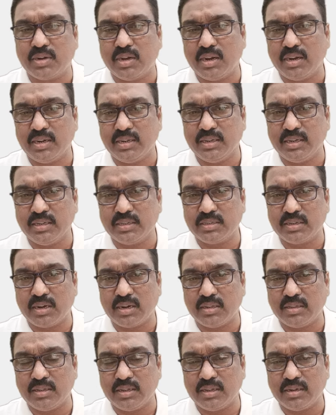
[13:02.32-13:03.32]
colleges
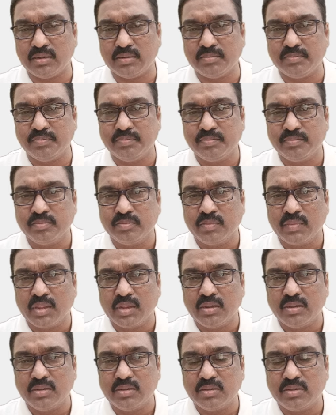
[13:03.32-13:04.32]
are there.
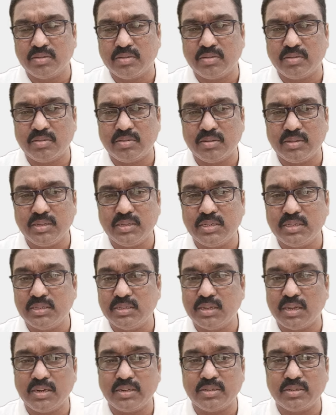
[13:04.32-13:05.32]
So this is
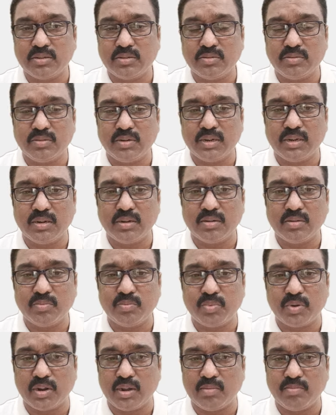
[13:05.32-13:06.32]
also one
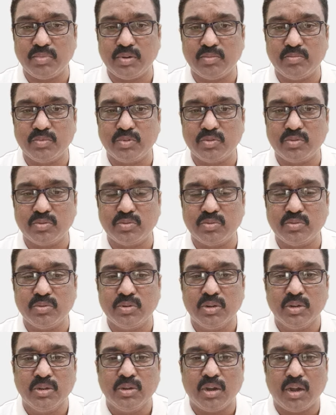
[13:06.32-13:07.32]
problem to
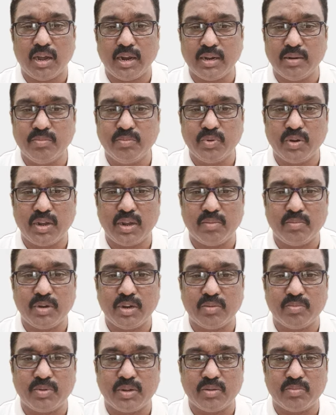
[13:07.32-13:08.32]

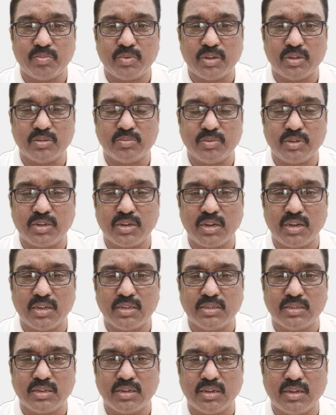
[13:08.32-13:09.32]
unemployment purpose,
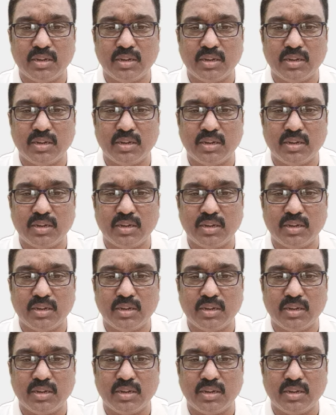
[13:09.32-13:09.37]
because